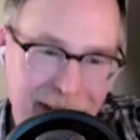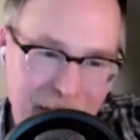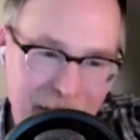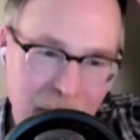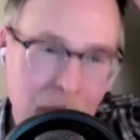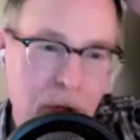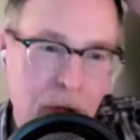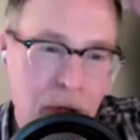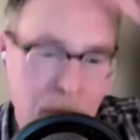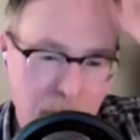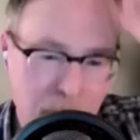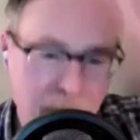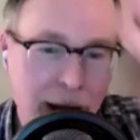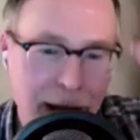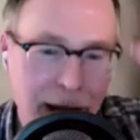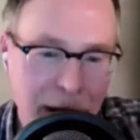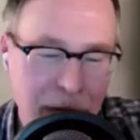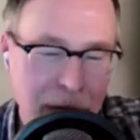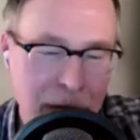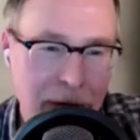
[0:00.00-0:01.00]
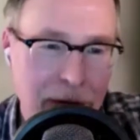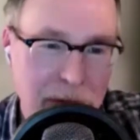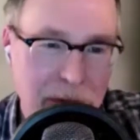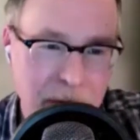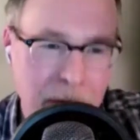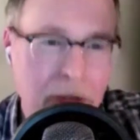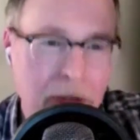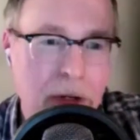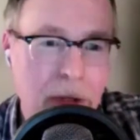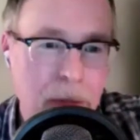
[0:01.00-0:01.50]
yeah. No, no, I agree with
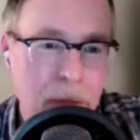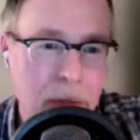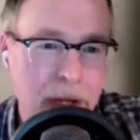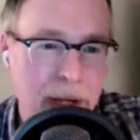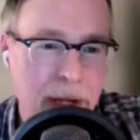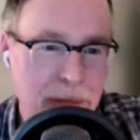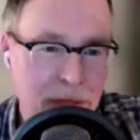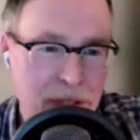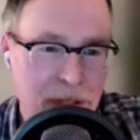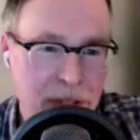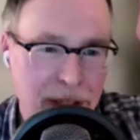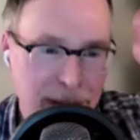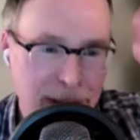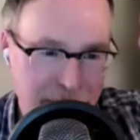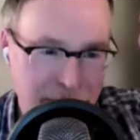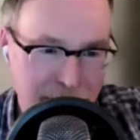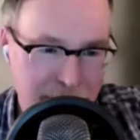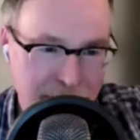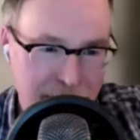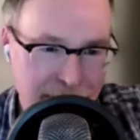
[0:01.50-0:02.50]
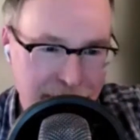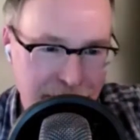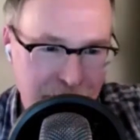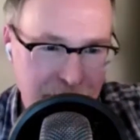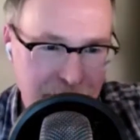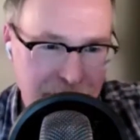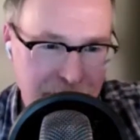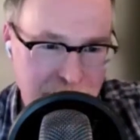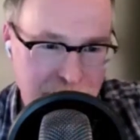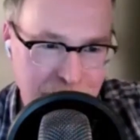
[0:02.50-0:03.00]
you. But I'm just gonna the
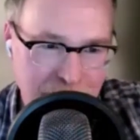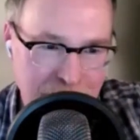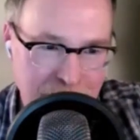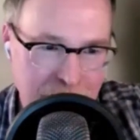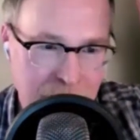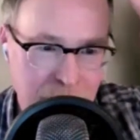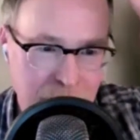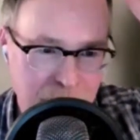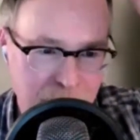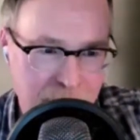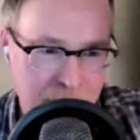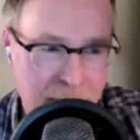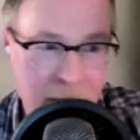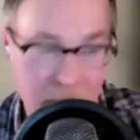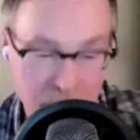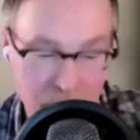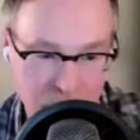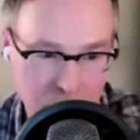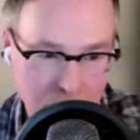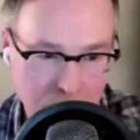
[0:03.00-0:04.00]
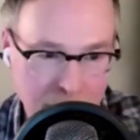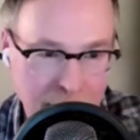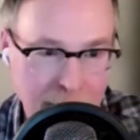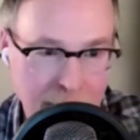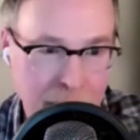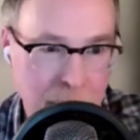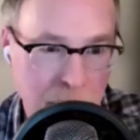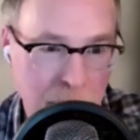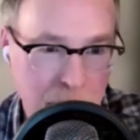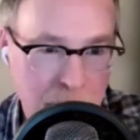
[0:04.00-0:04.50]
language I would use for that for me
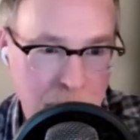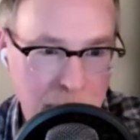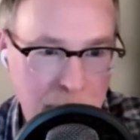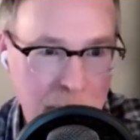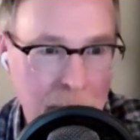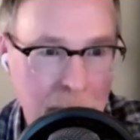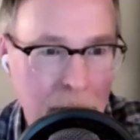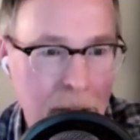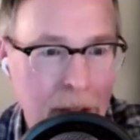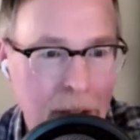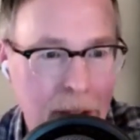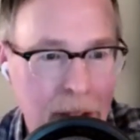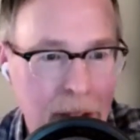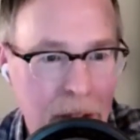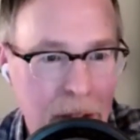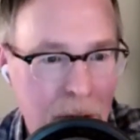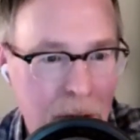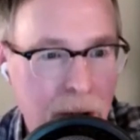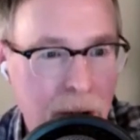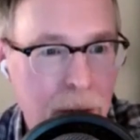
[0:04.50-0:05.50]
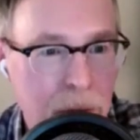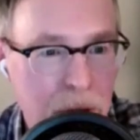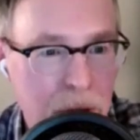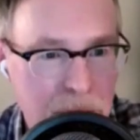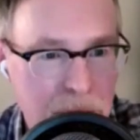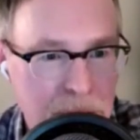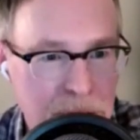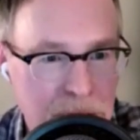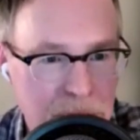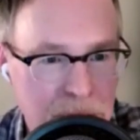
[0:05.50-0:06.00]
will be, you know, I'm not
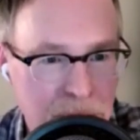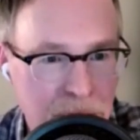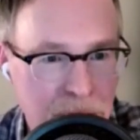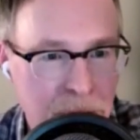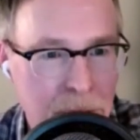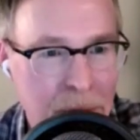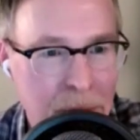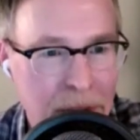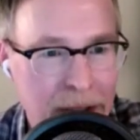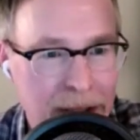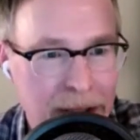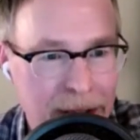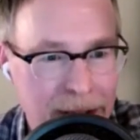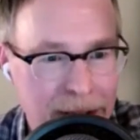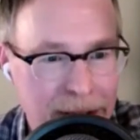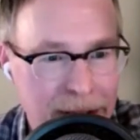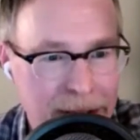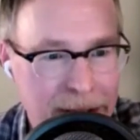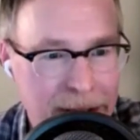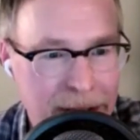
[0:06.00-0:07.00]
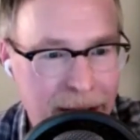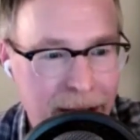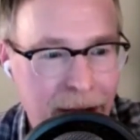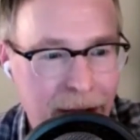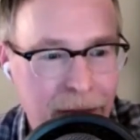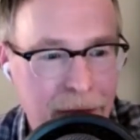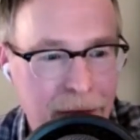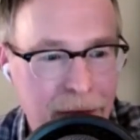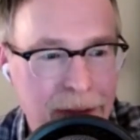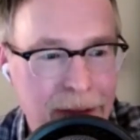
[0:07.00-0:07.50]
concerned because
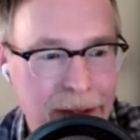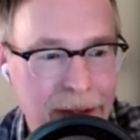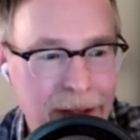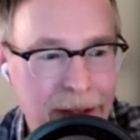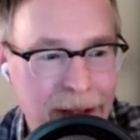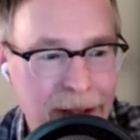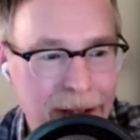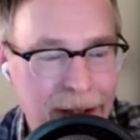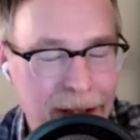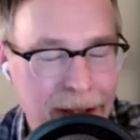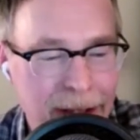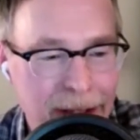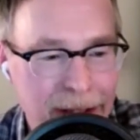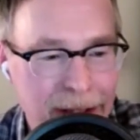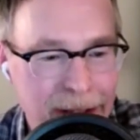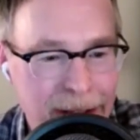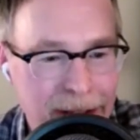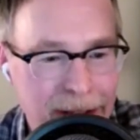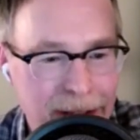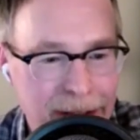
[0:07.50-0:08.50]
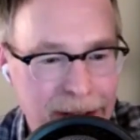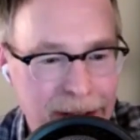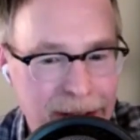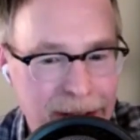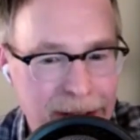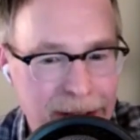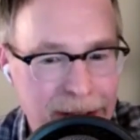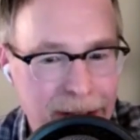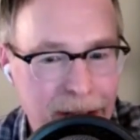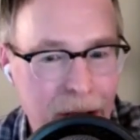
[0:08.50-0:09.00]
everything is
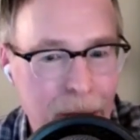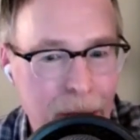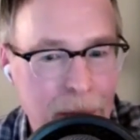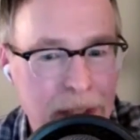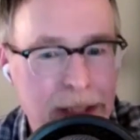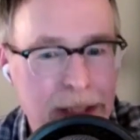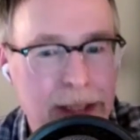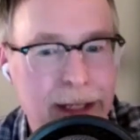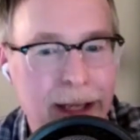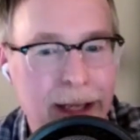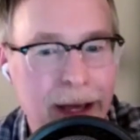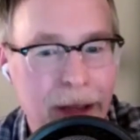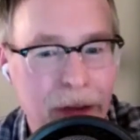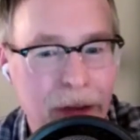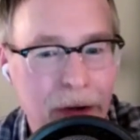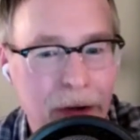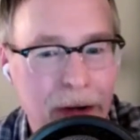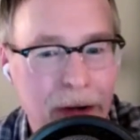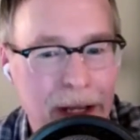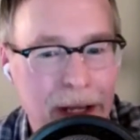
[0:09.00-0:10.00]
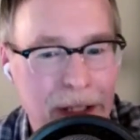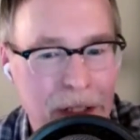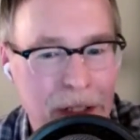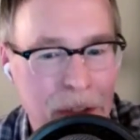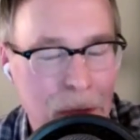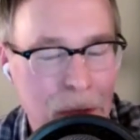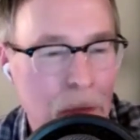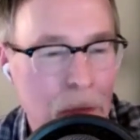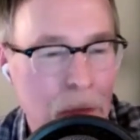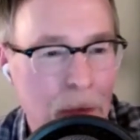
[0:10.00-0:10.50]
coming together as it
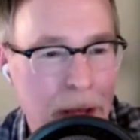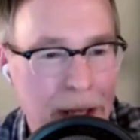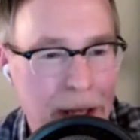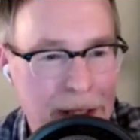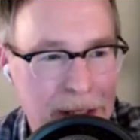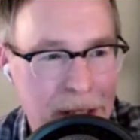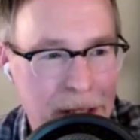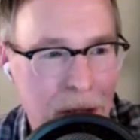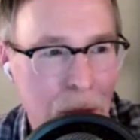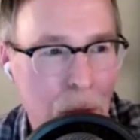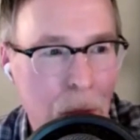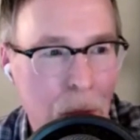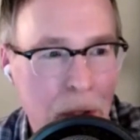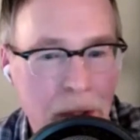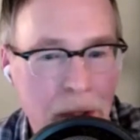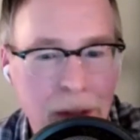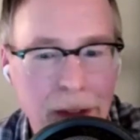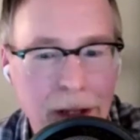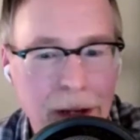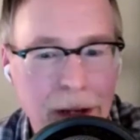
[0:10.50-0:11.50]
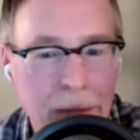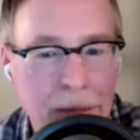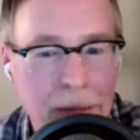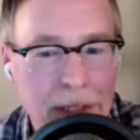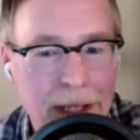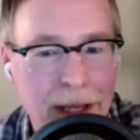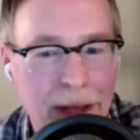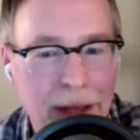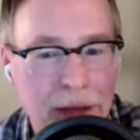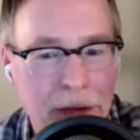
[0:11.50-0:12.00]
as it will come
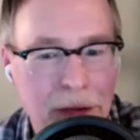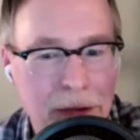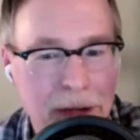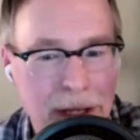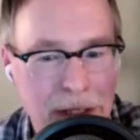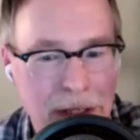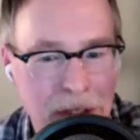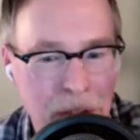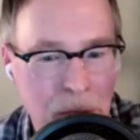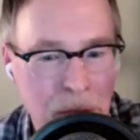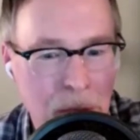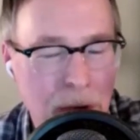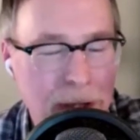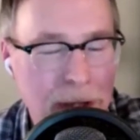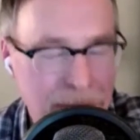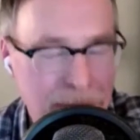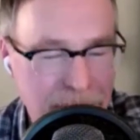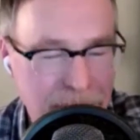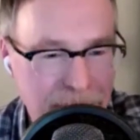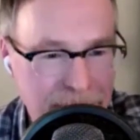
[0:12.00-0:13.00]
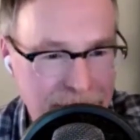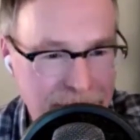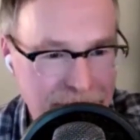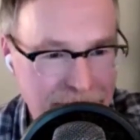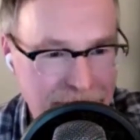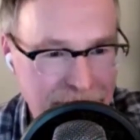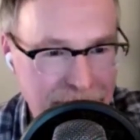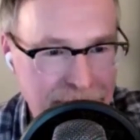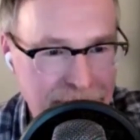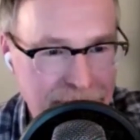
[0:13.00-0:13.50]
together as it rightfully
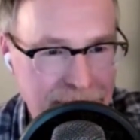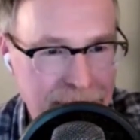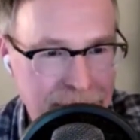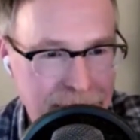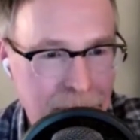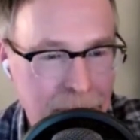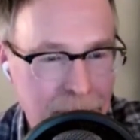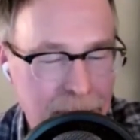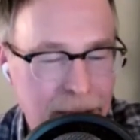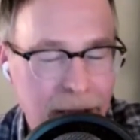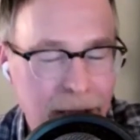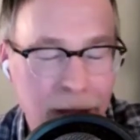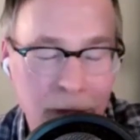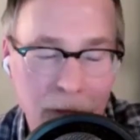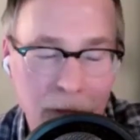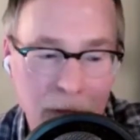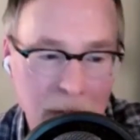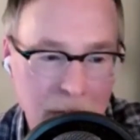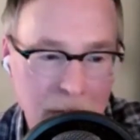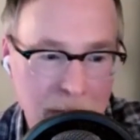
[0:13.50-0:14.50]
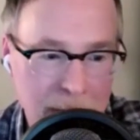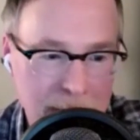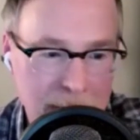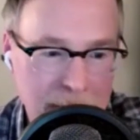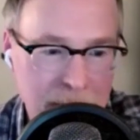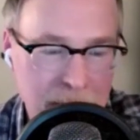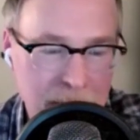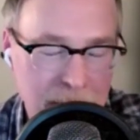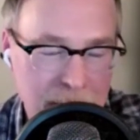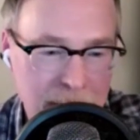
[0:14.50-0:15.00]
needs to come together to create this
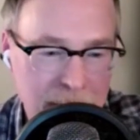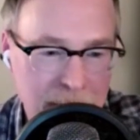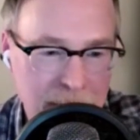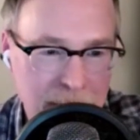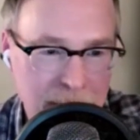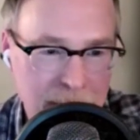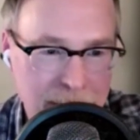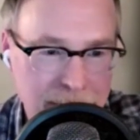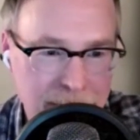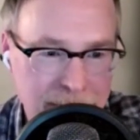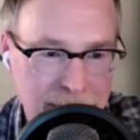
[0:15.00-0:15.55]
transition.